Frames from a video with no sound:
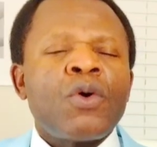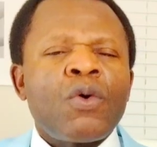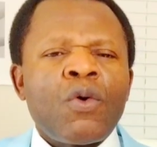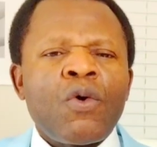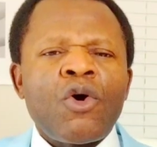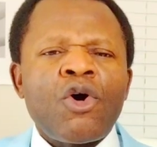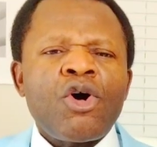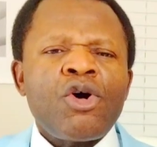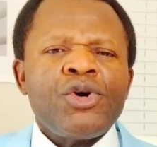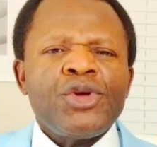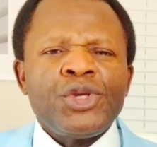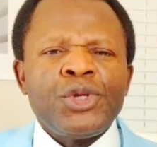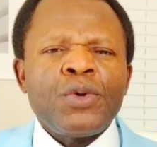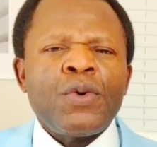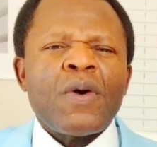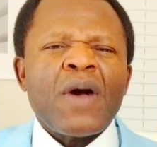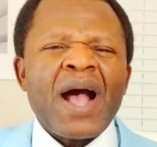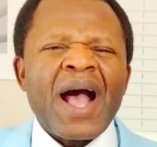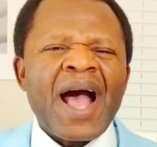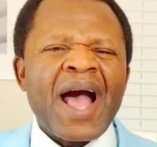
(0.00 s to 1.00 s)
or
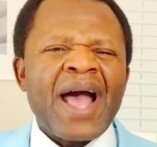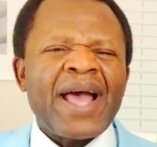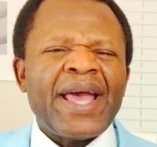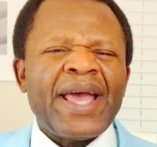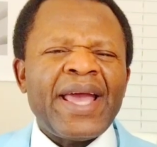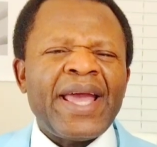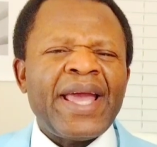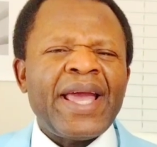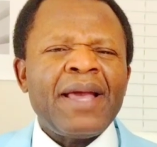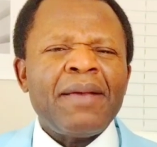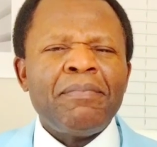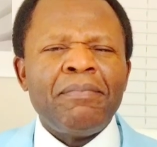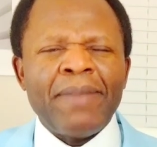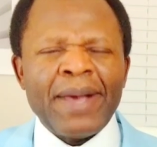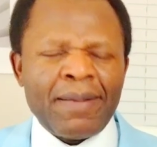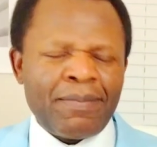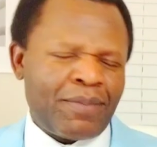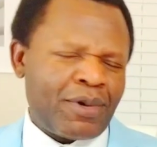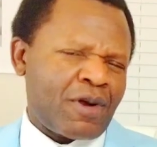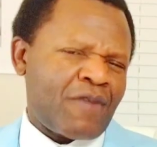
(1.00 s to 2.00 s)
you are a
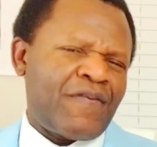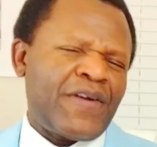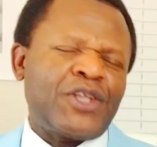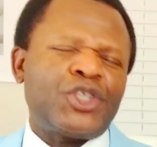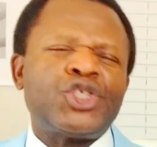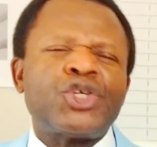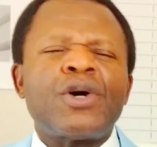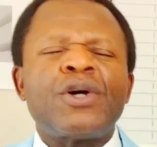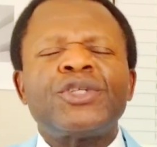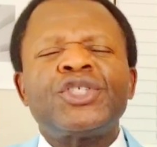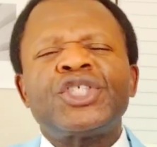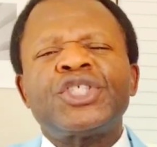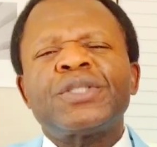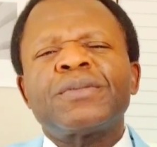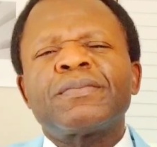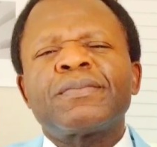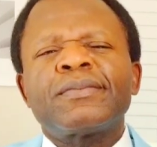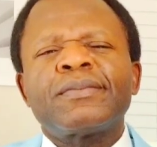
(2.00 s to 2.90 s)
member of a church,